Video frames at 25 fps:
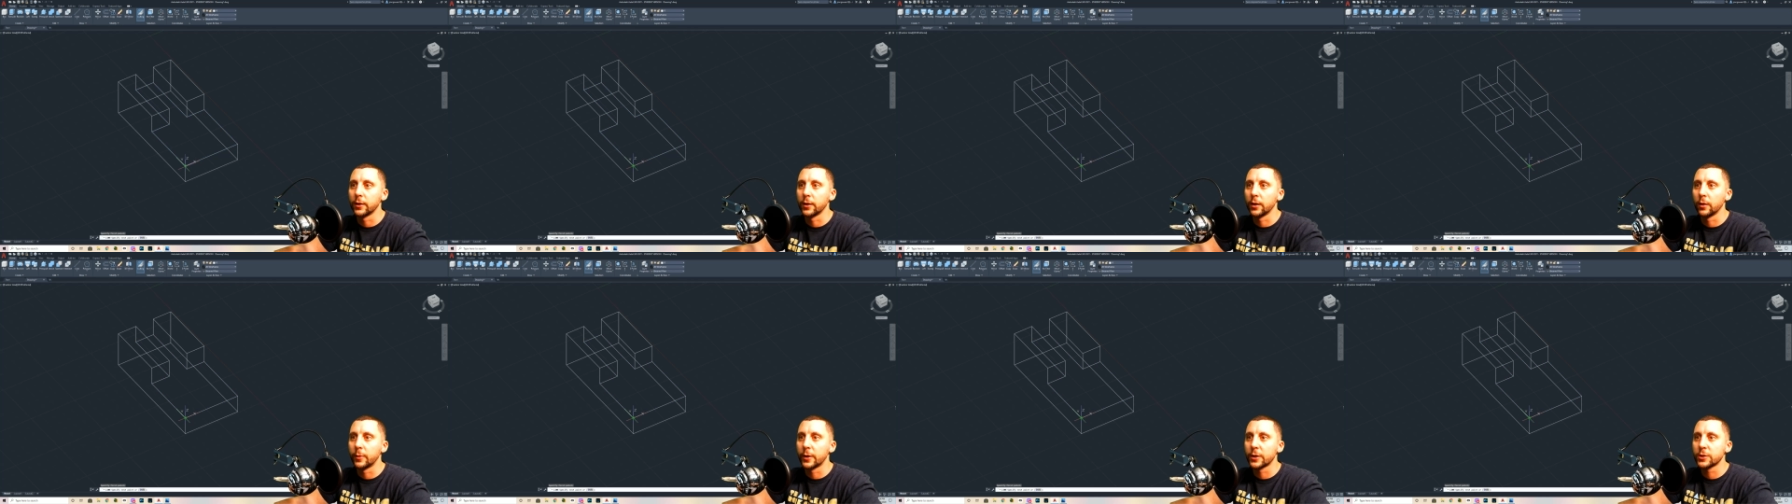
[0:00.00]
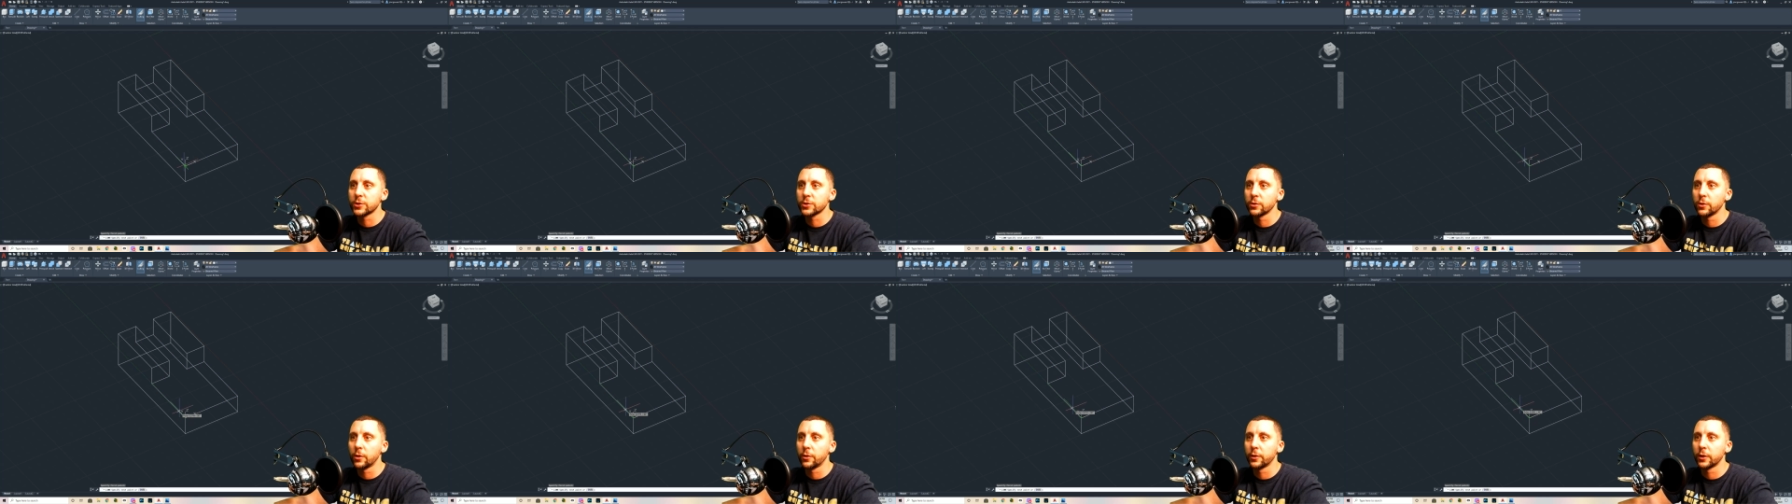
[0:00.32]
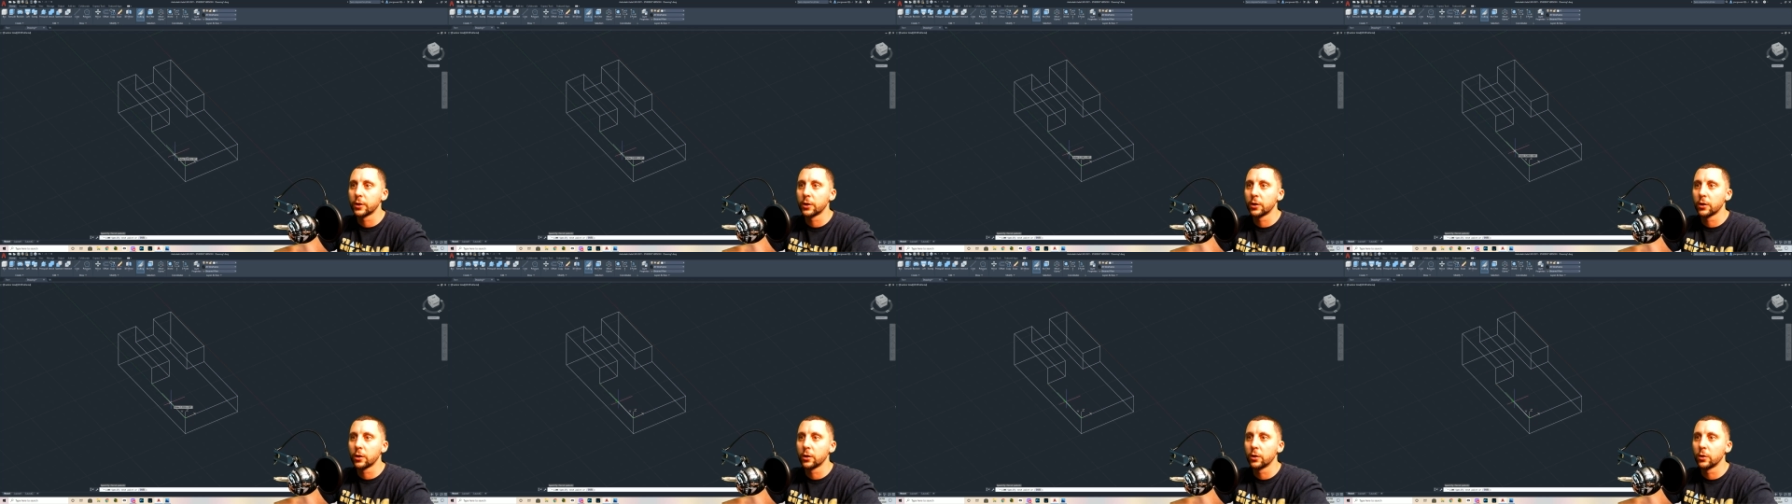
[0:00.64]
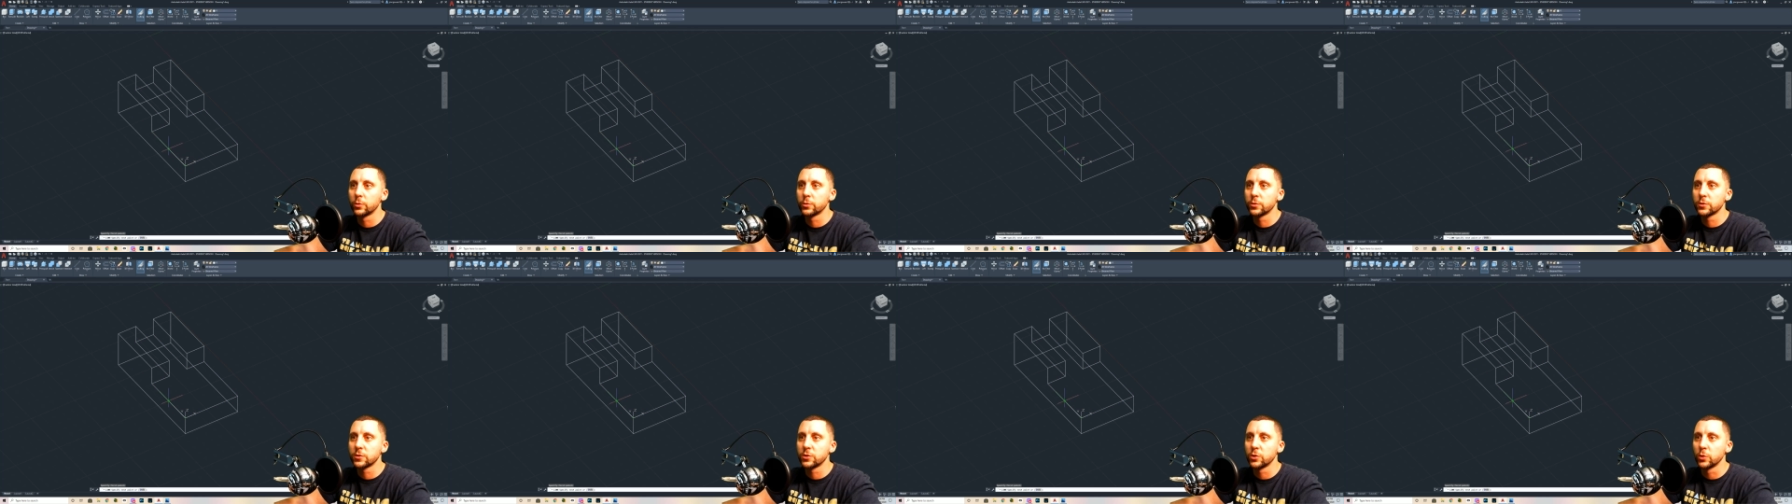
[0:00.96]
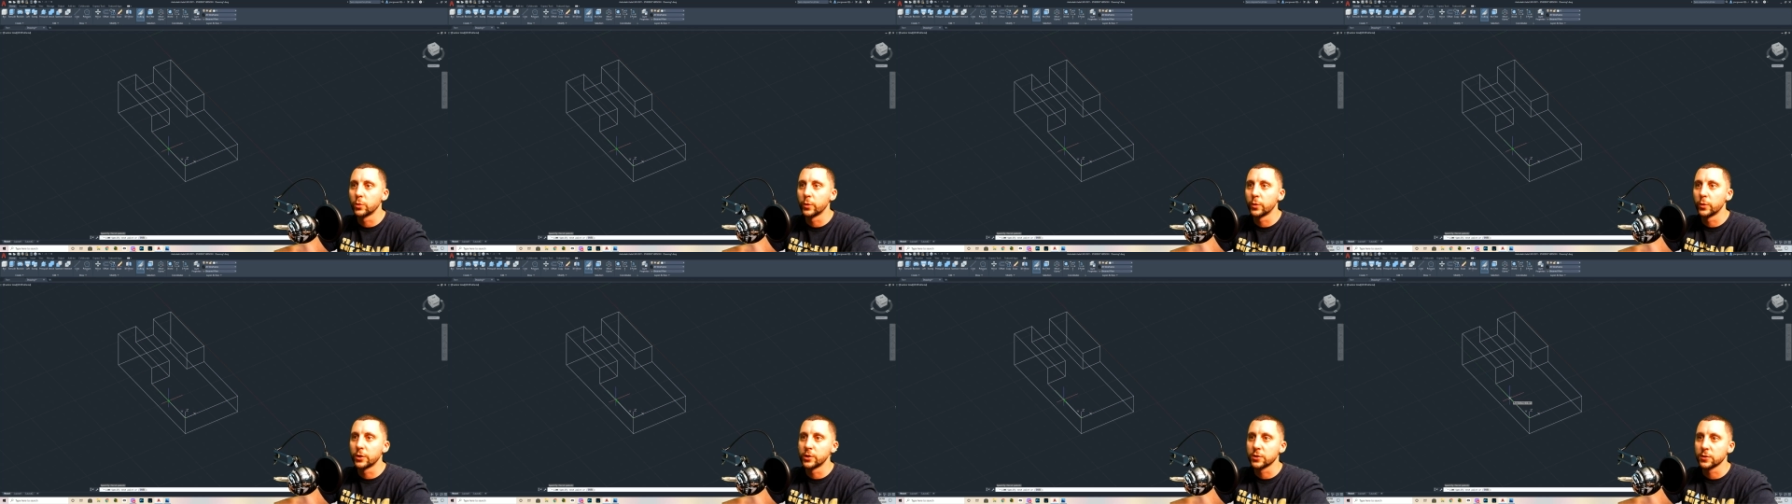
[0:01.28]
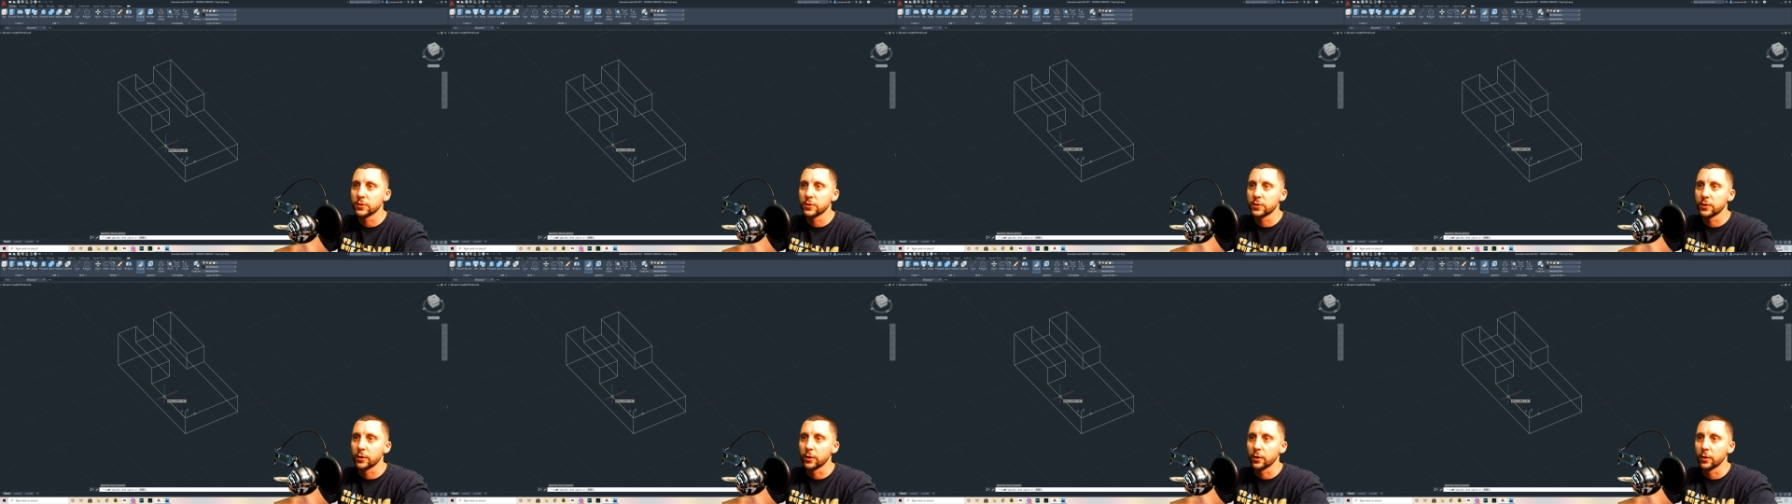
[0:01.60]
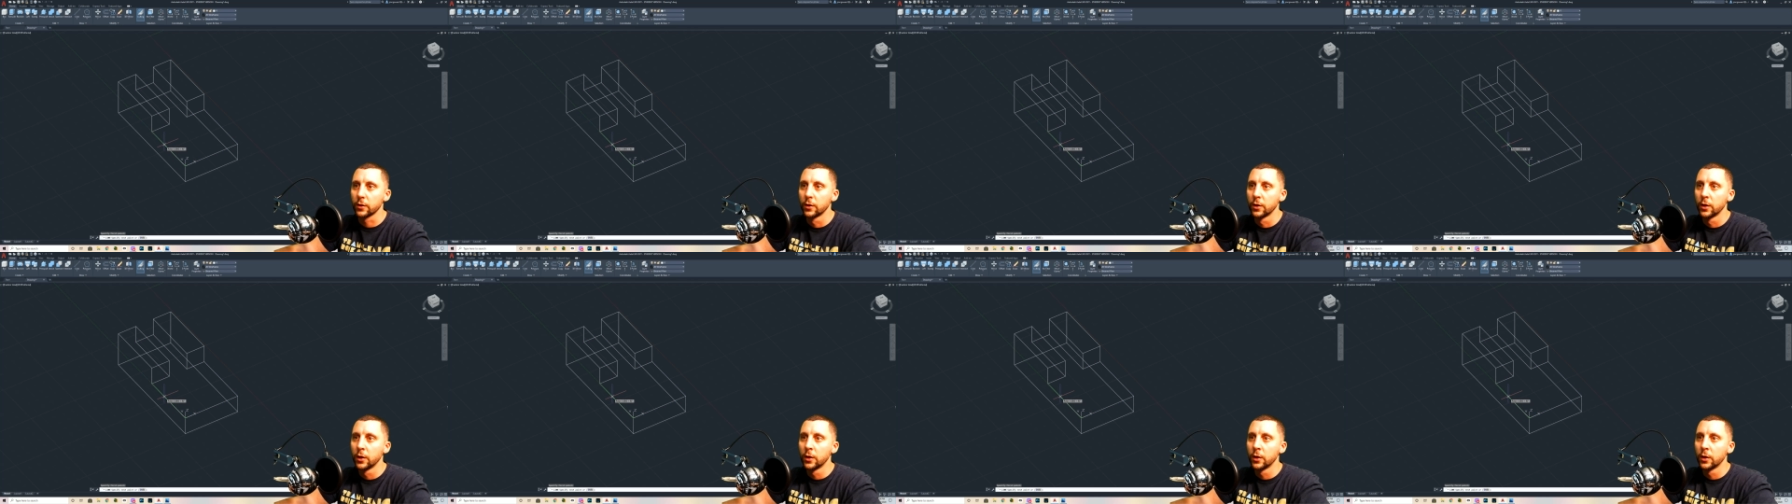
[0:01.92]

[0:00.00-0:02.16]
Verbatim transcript: I'm actually only going to go two inches here